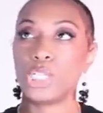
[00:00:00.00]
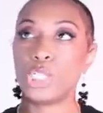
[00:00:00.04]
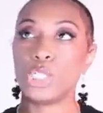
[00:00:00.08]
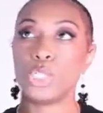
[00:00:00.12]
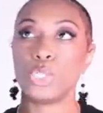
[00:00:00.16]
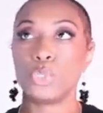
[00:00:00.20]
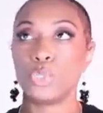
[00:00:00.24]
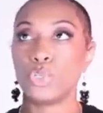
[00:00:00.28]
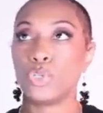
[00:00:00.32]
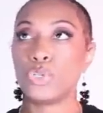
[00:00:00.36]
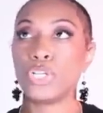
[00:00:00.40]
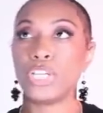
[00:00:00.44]
a
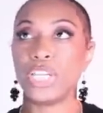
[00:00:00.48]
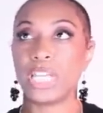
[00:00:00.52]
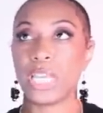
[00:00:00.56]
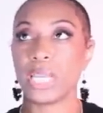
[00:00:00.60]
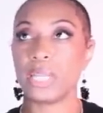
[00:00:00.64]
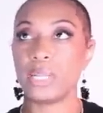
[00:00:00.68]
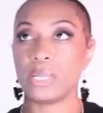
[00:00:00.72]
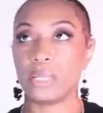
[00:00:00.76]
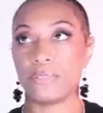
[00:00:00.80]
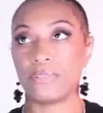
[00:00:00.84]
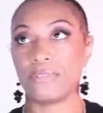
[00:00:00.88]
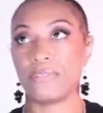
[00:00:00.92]
little
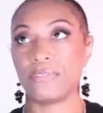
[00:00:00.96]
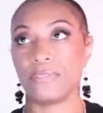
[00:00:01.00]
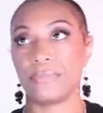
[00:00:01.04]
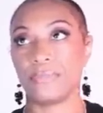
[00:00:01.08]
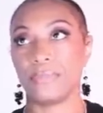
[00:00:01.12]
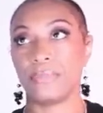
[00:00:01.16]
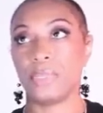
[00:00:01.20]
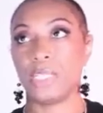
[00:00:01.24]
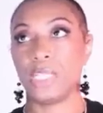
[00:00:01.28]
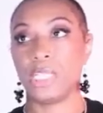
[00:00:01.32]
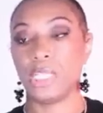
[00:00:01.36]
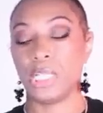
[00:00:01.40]
creative.
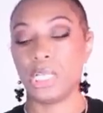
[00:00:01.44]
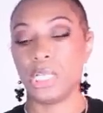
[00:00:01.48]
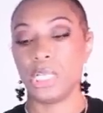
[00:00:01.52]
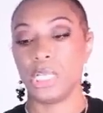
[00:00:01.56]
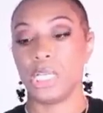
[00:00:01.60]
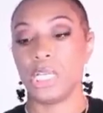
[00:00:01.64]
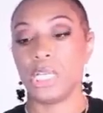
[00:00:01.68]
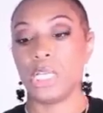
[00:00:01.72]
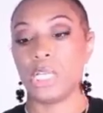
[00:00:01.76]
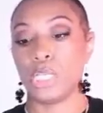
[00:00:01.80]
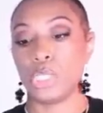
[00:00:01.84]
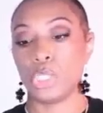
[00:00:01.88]

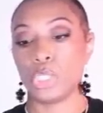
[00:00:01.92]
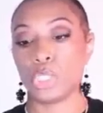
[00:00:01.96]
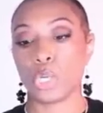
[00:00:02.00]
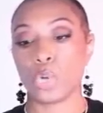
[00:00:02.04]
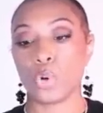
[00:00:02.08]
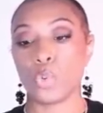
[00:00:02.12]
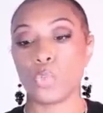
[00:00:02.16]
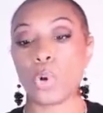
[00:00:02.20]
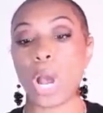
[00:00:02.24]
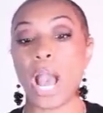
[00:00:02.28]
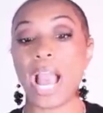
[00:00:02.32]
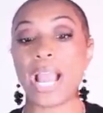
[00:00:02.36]

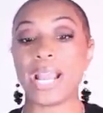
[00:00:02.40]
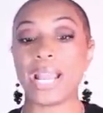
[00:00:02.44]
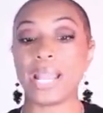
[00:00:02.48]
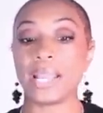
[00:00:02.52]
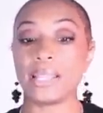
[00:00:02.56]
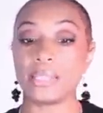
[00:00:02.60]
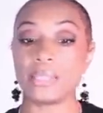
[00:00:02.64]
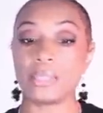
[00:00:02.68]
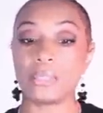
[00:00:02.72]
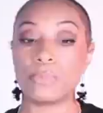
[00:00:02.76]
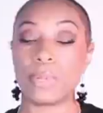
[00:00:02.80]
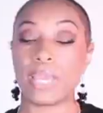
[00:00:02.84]
So I
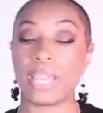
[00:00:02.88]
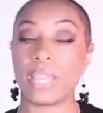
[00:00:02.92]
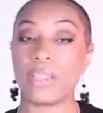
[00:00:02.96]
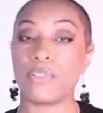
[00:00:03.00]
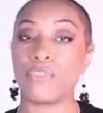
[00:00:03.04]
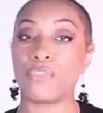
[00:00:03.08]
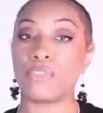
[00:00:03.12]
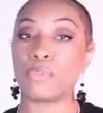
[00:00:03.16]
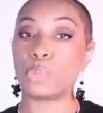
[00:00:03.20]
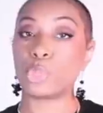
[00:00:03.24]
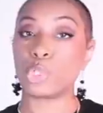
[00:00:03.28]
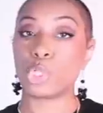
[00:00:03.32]
got this
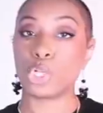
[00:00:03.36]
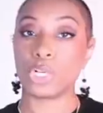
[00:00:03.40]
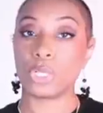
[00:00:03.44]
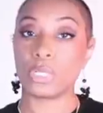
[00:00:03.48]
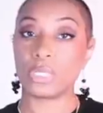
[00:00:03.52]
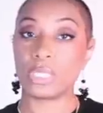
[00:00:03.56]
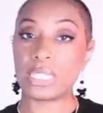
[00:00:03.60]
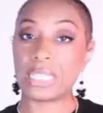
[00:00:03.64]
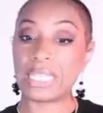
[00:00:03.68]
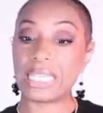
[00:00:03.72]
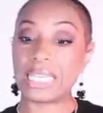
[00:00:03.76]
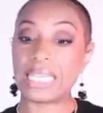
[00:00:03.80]
bag from
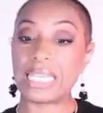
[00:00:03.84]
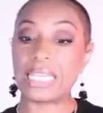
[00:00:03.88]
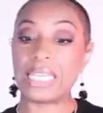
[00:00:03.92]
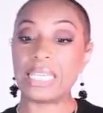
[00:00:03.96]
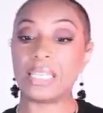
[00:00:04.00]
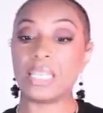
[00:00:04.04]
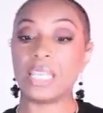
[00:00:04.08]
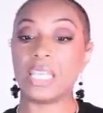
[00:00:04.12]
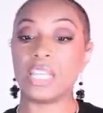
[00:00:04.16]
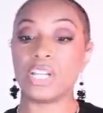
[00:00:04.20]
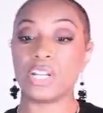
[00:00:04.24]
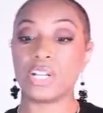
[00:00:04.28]
Charles and
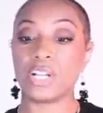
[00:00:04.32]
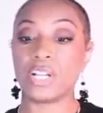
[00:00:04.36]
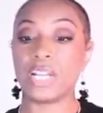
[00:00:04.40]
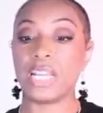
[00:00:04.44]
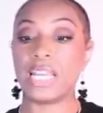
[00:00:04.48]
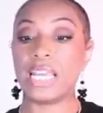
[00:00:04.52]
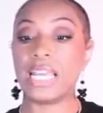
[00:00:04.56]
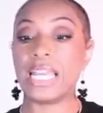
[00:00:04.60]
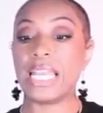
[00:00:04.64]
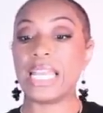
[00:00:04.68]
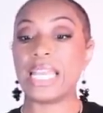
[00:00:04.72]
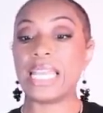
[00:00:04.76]
Keith here,
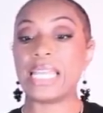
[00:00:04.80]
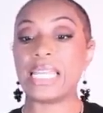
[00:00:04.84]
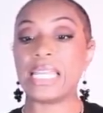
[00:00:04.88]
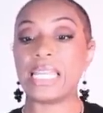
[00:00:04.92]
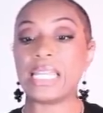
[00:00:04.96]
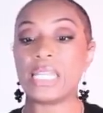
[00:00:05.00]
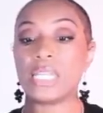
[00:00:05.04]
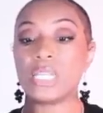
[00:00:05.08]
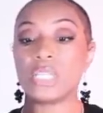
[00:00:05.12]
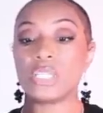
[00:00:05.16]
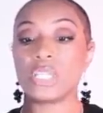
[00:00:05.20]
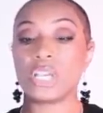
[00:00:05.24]
and
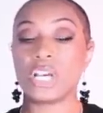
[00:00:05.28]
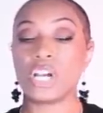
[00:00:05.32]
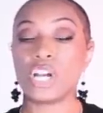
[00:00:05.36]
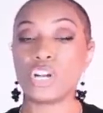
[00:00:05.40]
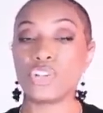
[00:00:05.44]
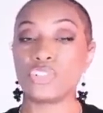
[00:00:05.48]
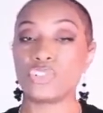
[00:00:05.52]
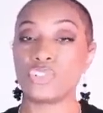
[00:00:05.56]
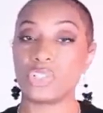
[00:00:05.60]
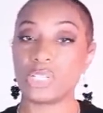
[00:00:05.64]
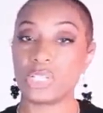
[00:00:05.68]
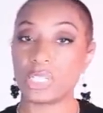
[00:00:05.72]
it is
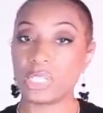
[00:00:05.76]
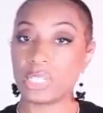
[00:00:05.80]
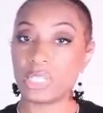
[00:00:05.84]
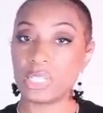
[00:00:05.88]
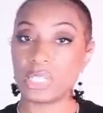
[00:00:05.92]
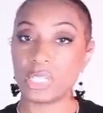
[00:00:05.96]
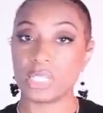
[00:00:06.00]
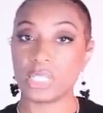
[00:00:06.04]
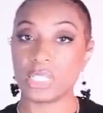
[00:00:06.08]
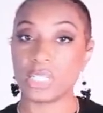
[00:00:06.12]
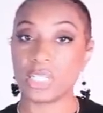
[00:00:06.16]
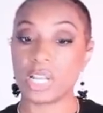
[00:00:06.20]

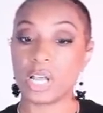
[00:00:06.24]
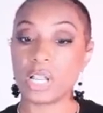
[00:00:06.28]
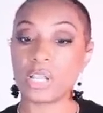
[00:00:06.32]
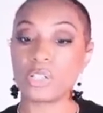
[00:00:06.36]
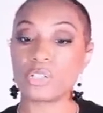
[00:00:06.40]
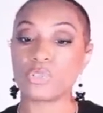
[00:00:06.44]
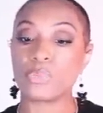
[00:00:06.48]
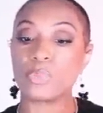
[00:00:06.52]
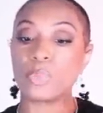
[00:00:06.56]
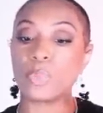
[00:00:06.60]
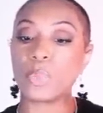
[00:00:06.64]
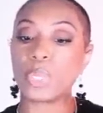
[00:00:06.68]

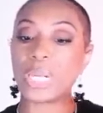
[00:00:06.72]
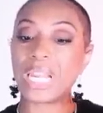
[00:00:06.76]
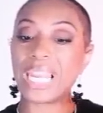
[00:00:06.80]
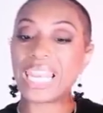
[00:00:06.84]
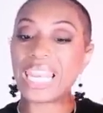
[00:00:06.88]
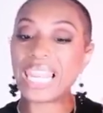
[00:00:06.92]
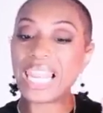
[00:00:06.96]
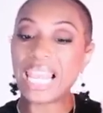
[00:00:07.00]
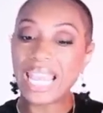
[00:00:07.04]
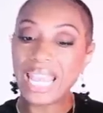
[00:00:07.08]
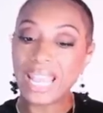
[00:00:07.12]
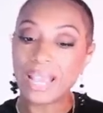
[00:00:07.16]
$160. But what I
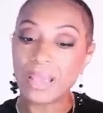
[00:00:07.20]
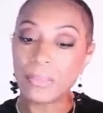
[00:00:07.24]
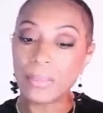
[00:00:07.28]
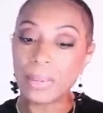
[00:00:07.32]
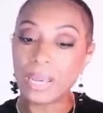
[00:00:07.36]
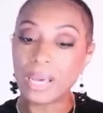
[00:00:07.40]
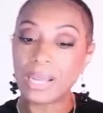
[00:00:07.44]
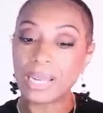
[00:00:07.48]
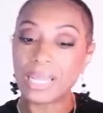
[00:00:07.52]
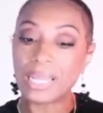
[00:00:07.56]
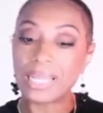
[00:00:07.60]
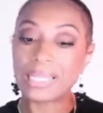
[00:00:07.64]
like
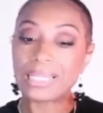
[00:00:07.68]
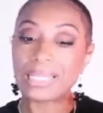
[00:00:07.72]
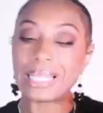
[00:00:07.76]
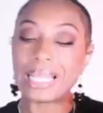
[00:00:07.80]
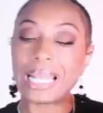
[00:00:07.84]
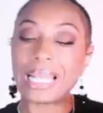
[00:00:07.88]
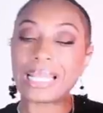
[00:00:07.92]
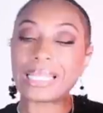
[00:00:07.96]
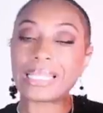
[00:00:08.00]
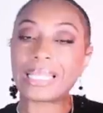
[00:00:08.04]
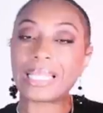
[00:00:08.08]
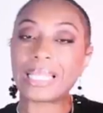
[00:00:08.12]
about it is it
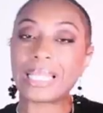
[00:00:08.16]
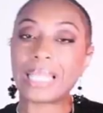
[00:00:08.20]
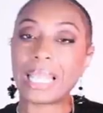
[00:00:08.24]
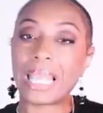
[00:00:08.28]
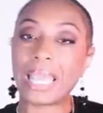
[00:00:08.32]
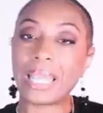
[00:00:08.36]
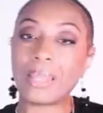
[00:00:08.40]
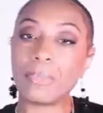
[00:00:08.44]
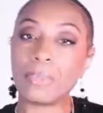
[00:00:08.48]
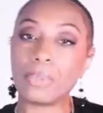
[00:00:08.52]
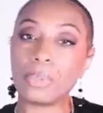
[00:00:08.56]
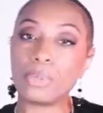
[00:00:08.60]
has the
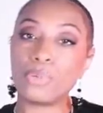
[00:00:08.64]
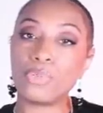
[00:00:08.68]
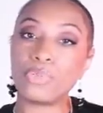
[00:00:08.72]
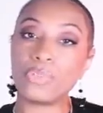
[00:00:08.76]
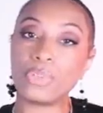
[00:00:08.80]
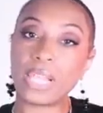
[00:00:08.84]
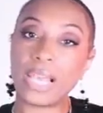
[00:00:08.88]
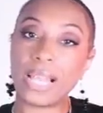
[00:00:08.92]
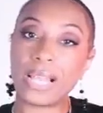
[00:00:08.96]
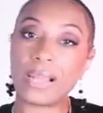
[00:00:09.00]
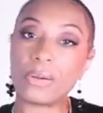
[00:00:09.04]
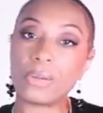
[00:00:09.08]
light blue
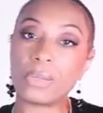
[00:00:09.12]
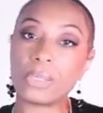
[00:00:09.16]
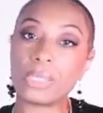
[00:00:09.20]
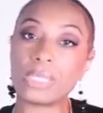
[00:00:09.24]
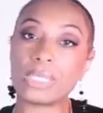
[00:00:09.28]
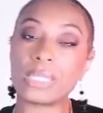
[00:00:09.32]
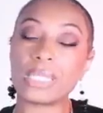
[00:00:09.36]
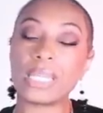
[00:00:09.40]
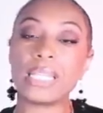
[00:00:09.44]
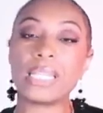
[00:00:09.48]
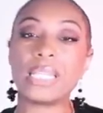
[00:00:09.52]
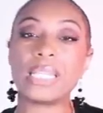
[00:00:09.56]

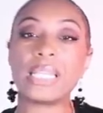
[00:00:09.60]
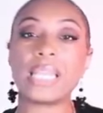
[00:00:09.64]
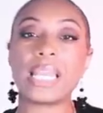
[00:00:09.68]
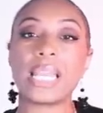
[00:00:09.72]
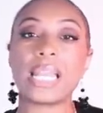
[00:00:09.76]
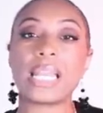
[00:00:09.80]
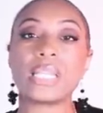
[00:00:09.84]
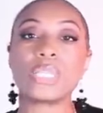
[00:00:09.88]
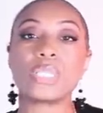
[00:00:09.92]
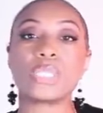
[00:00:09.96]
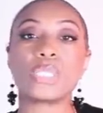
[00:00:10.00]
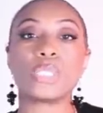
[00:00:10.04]
flowers, and then it
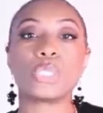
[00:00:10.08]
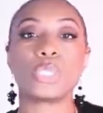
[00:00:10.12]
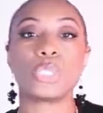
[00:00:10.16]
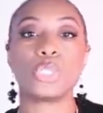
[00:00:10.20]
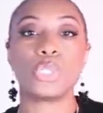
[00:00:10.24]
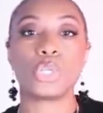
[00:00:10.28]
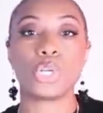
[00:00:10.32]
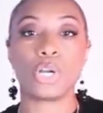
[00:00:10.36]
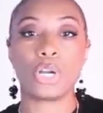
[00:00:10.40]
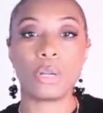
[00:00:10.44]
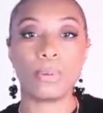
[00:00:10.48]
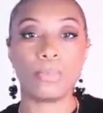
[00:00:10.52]
has the
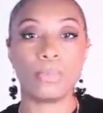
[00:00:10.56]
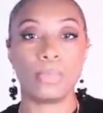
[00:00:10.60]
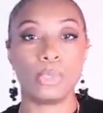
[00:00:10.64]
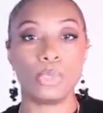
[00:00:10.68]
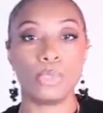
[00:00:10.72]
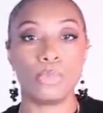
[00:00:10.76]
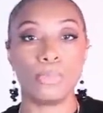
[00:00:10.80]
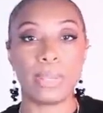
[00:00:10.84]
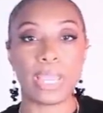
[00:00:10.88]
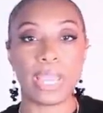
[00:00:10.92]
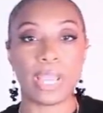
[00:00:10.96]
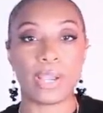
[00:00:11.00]
dark
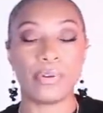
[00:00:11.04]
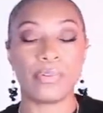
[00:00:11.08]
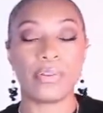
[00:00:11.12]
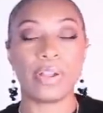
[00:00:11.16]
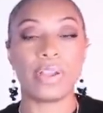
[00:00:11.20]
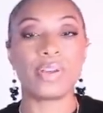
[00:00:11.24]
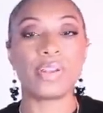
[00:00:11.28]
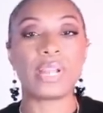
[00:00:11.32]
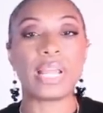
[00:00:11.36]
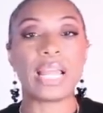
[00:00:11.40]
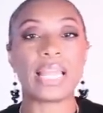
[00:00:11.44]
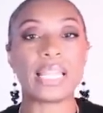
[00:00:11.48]
blue
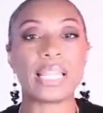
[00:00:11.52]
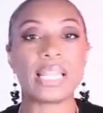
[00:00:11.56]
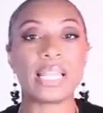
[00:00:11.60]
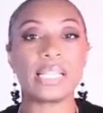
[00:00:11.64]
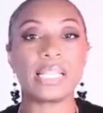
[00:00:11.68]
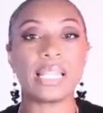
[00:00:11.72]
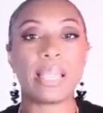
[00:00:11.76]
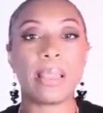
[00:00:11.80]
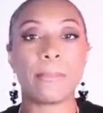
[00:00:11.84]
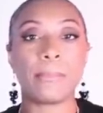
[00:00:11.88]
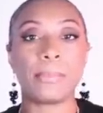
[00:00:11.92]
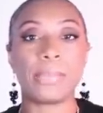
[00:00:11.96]
background. I
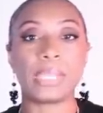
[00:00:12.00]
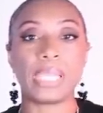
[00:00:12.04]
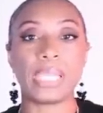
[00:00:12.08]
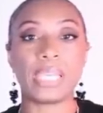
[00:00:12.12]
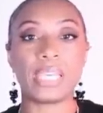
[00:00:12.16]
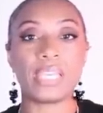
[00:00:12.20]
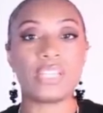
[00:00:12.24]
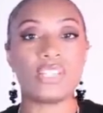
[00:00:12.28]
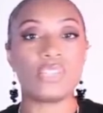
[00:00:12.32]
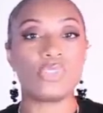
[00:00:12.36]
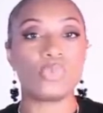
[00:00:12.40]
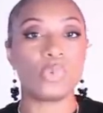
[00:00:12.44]
think that
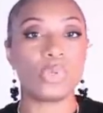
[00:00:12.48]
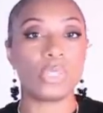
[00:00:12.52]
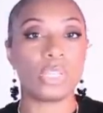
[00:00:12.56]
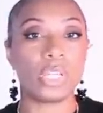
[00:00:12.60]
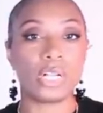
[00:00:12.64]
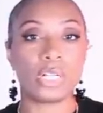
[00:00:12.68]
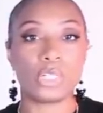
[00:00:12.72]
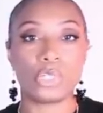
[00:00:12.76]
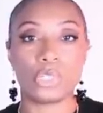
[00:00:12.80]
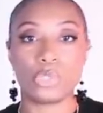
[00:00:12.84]
plays with our